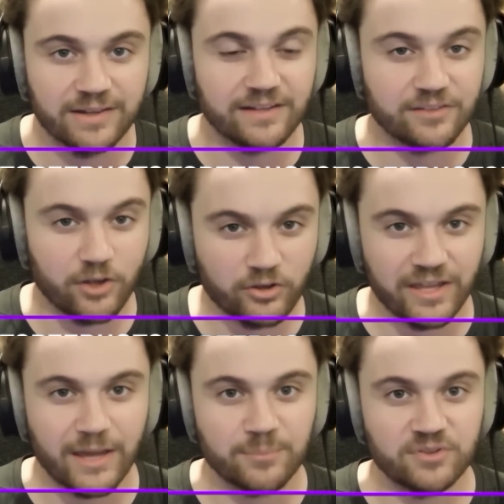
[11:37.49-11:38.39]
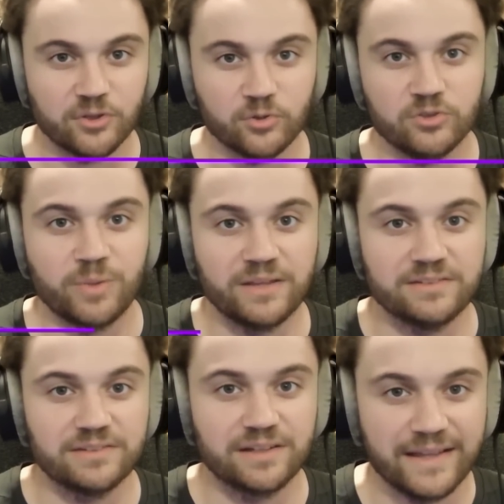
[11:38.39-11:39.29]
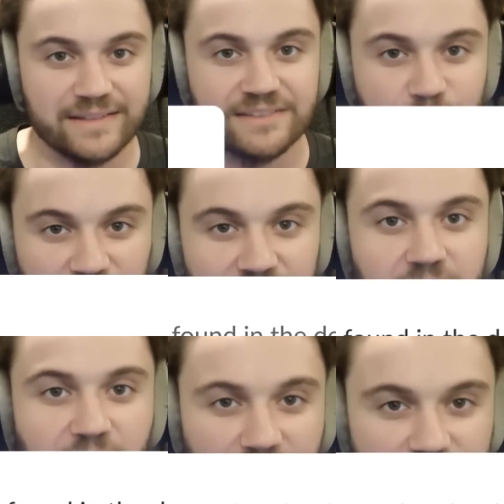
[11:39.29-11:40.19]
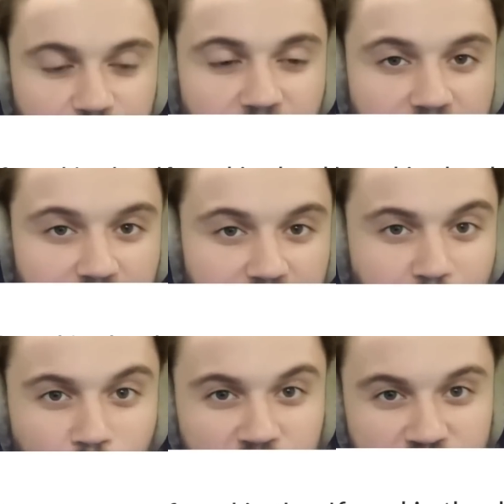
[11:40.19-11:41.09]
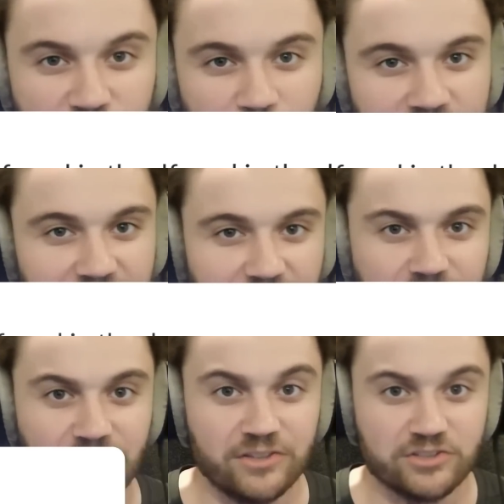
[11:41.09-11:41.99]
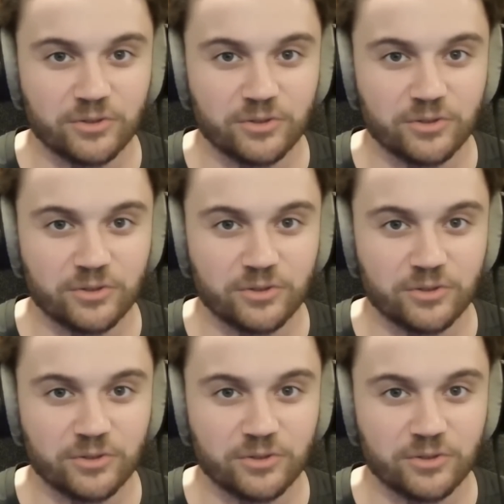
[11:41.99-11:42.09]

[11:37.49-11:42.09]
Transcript: That is all caps, no space. Lightspeed Hotspot. And we'll be sure to put that link in the show